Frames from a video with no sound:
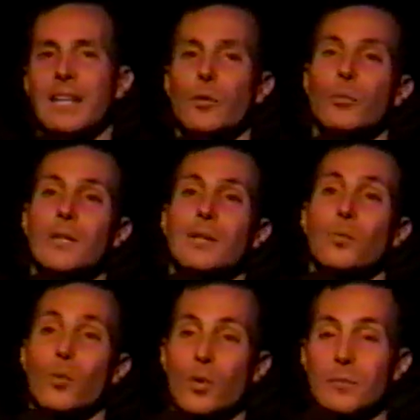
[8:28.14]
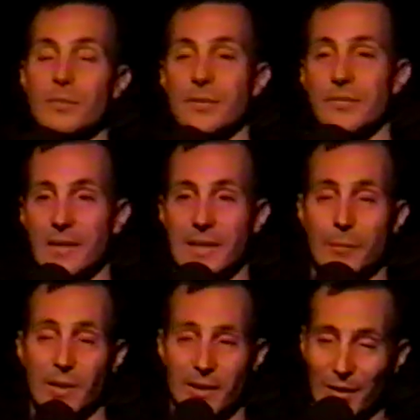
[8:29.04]
I get a really warm feeling
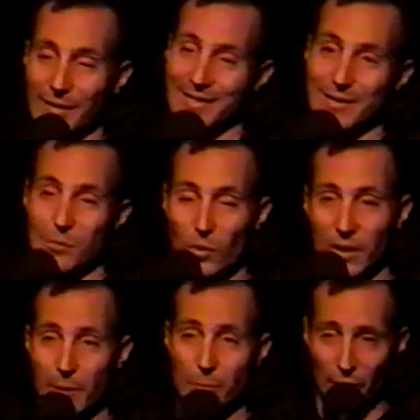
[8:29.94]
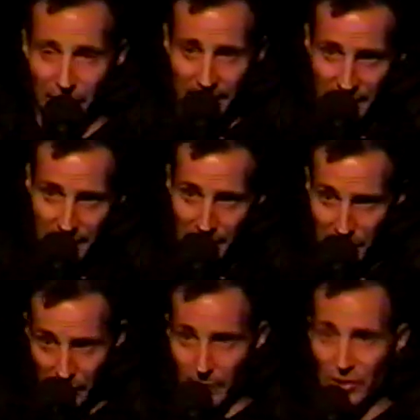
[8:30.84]
in my heart. It's more like a burning
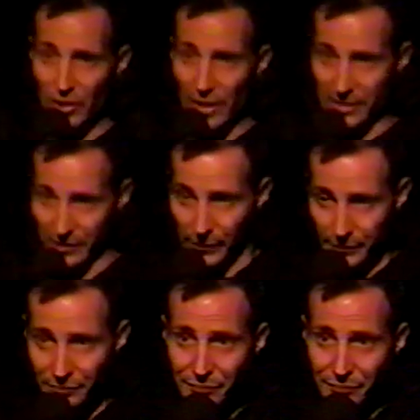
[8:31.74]
sensation in my chest.